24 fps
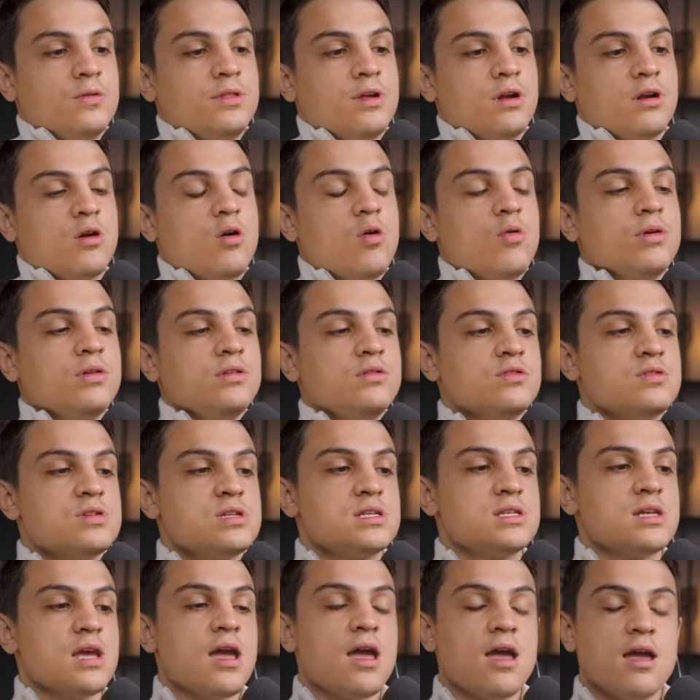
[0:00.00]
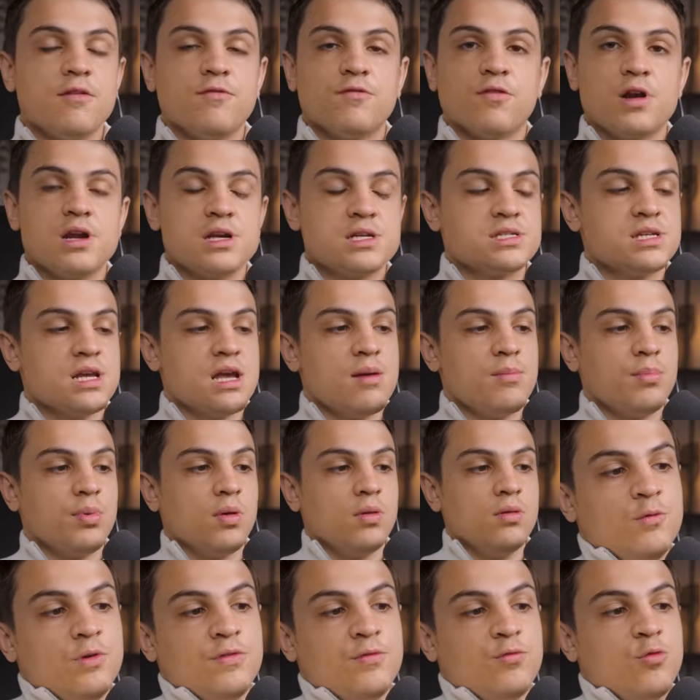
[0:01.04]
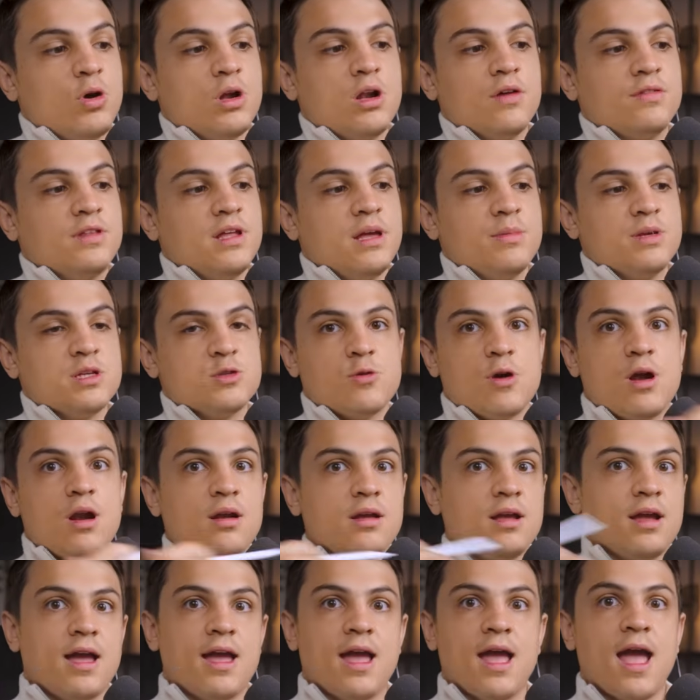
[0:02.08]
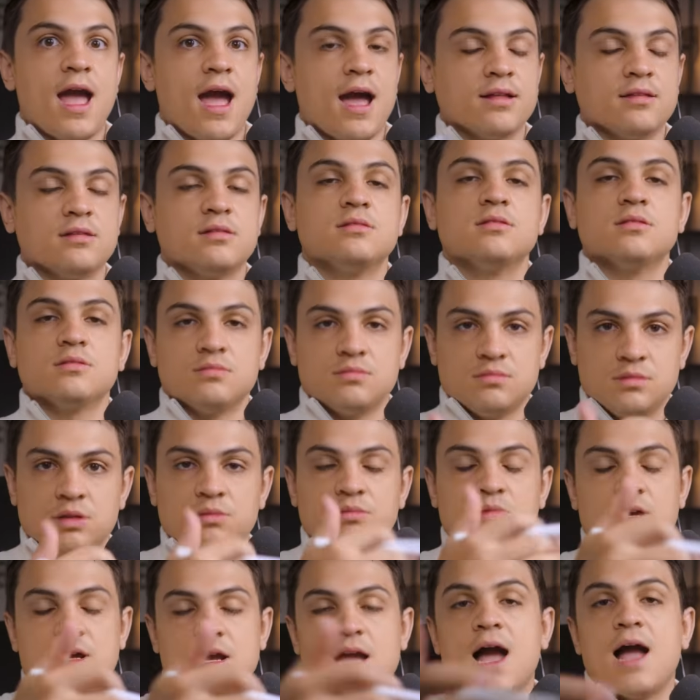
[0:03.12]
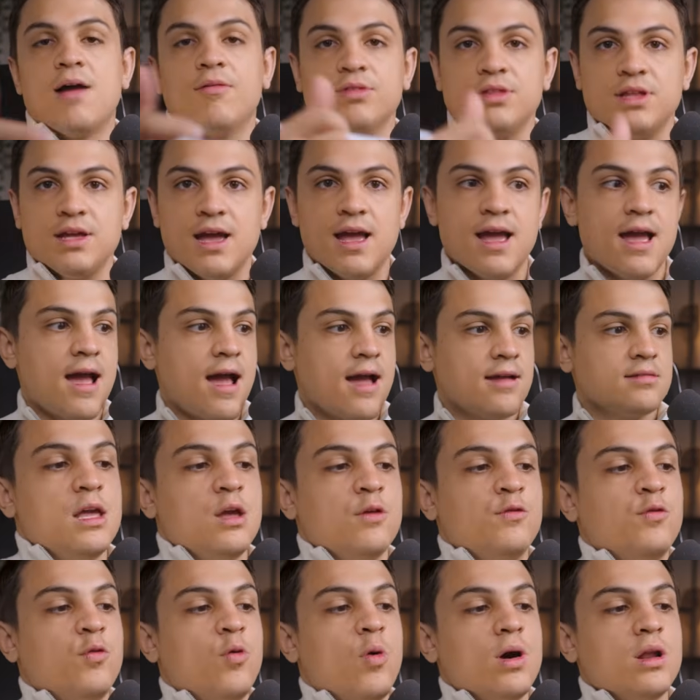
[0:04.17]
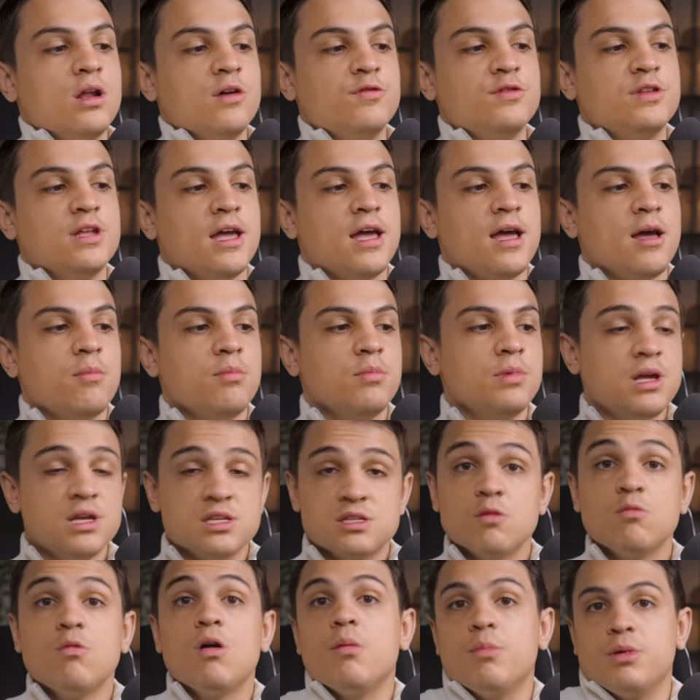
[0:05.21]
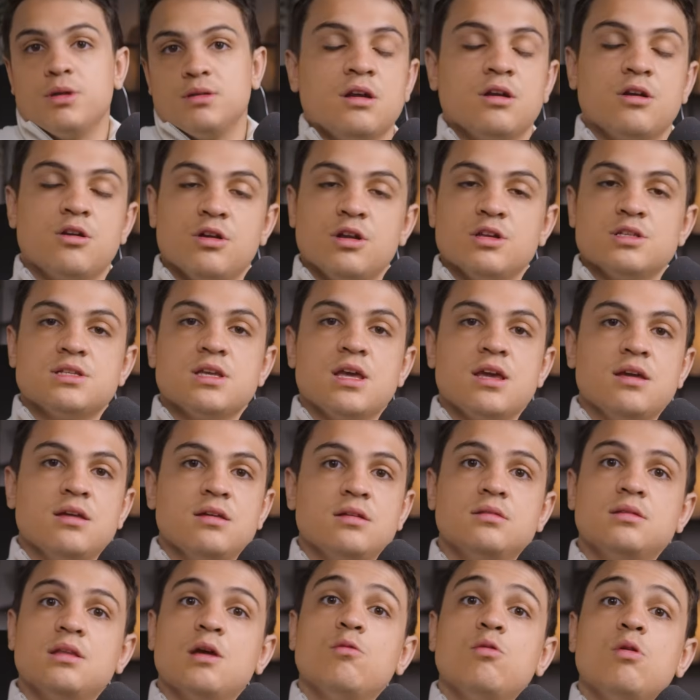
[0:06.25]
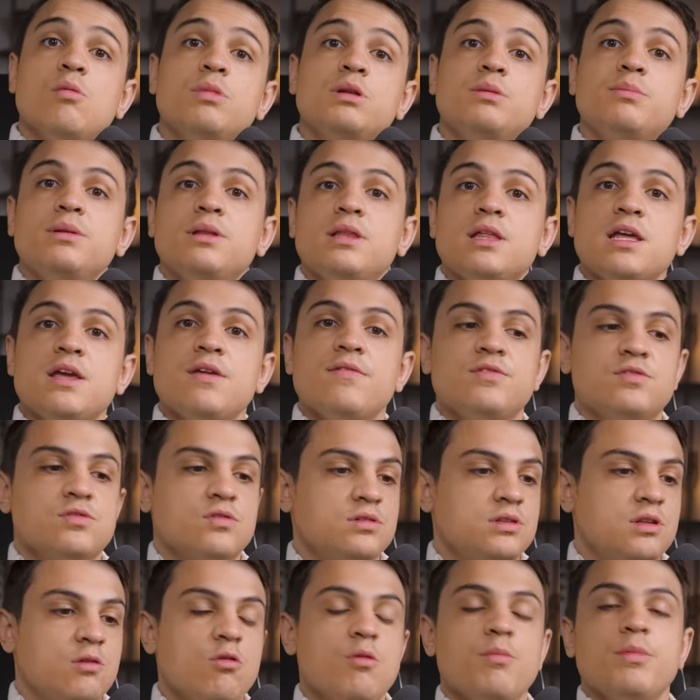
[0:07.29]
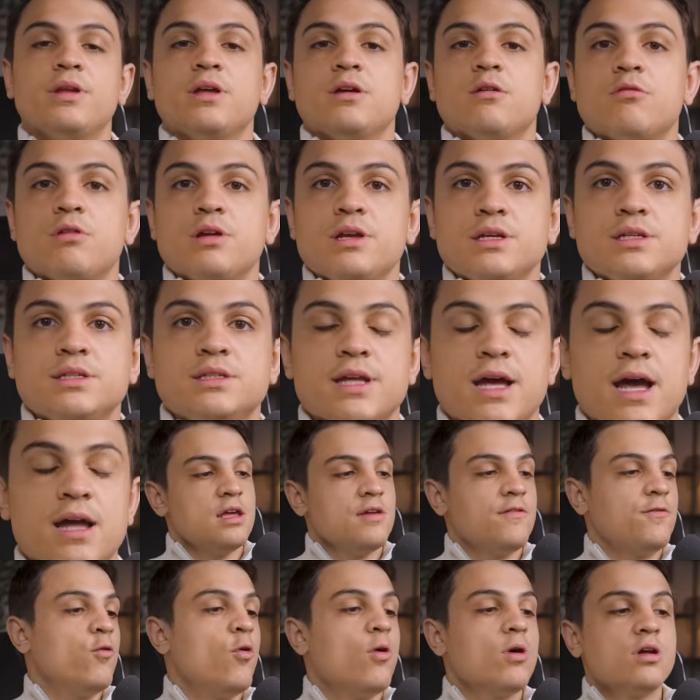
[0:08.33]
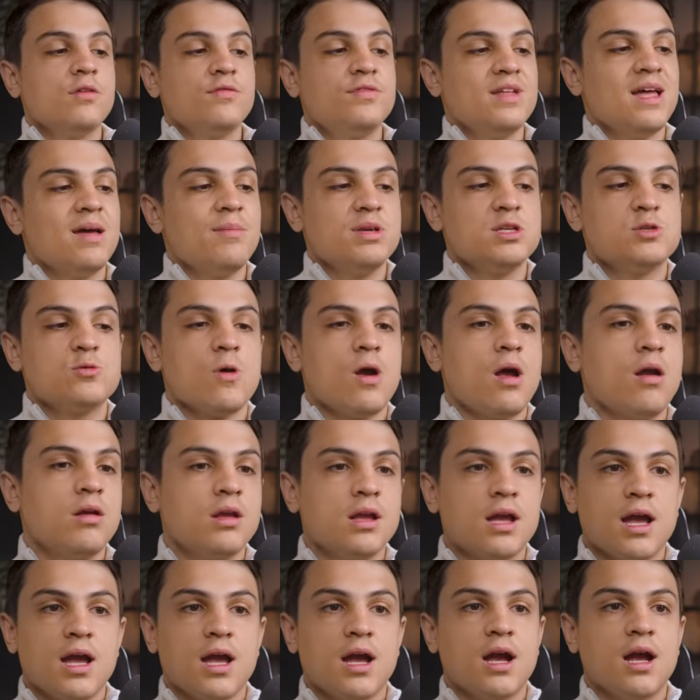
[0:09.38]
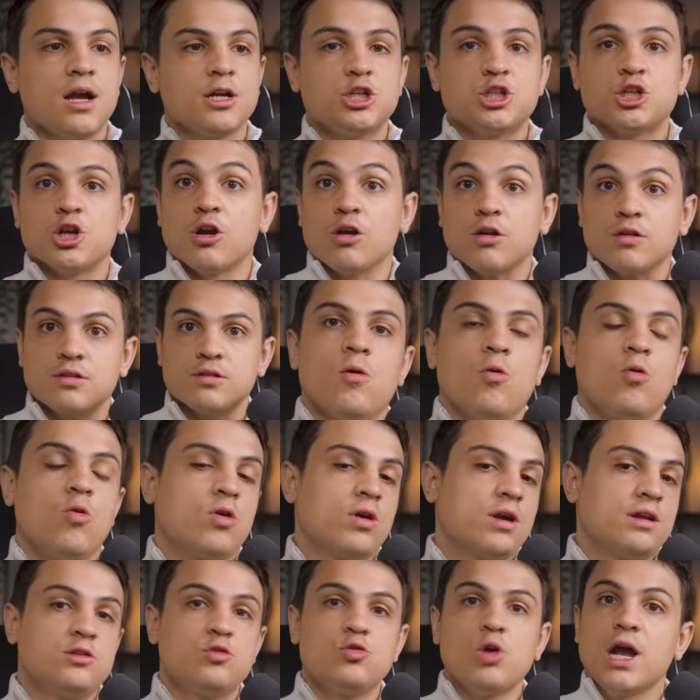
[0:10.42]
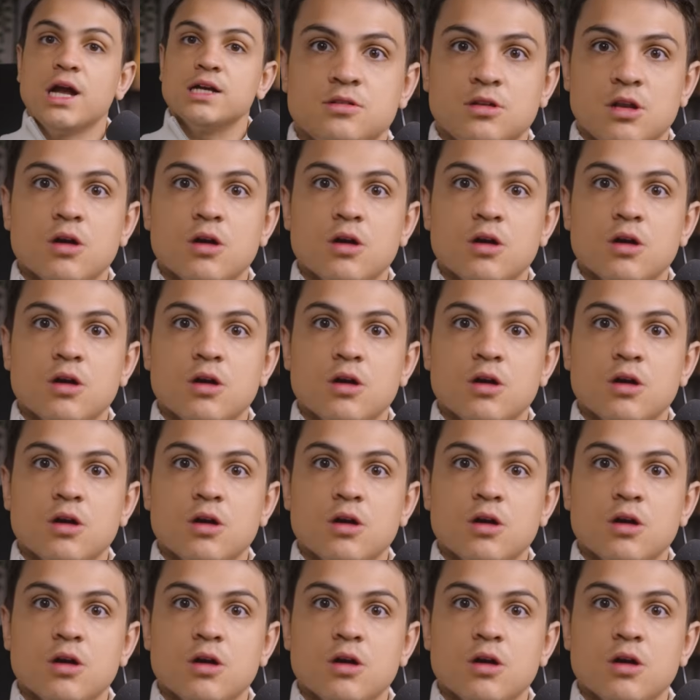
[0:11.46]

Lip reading: they're going to say, for example, if one of them is wearing a hat, the guy with the hat. If one of them is a woman, they're going to say, the woman believes or the woman agrees that. If one of them is wearing a shirt or a dress,